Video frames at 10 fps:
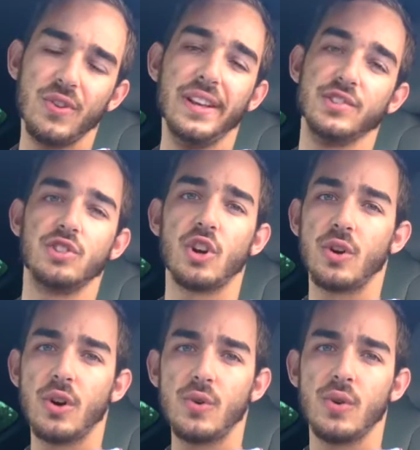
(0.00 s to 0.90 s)
is
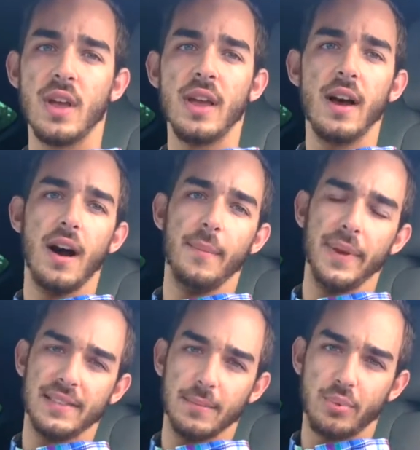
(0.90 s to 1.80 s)
Turo.
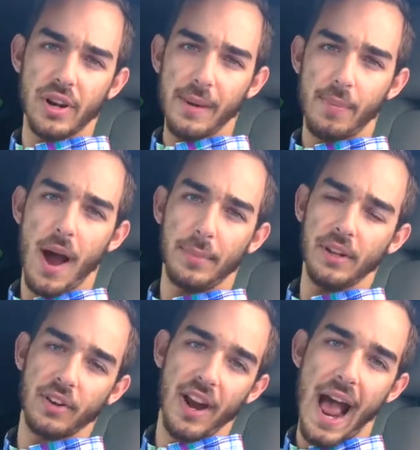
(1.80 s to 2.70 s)
It's a pretty
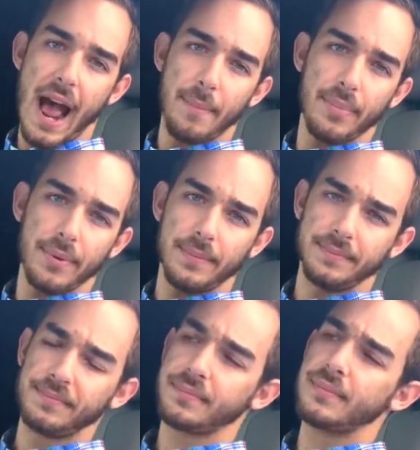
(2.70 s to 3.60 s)
popular app.
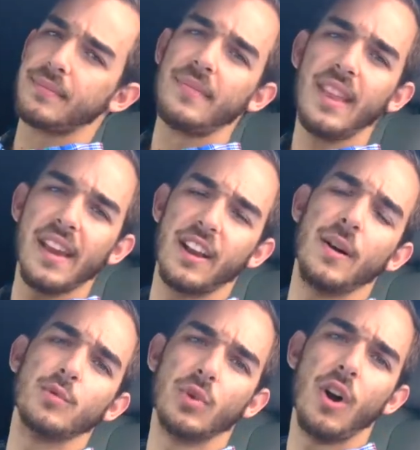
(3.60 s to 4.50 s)
It
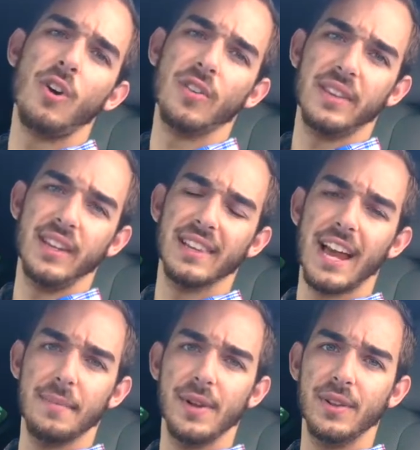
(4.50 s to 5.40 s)
comes with all the
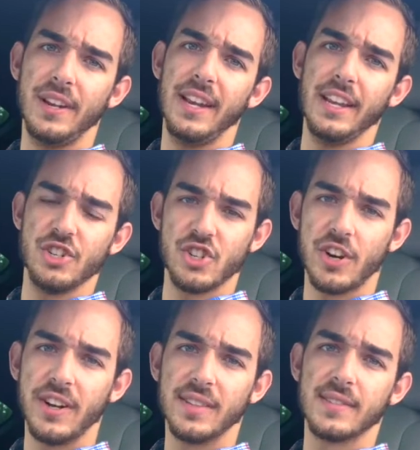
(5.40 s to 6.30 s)
liability
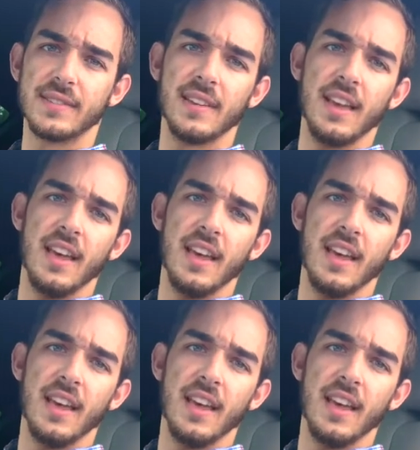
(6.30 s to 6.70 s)
insurance,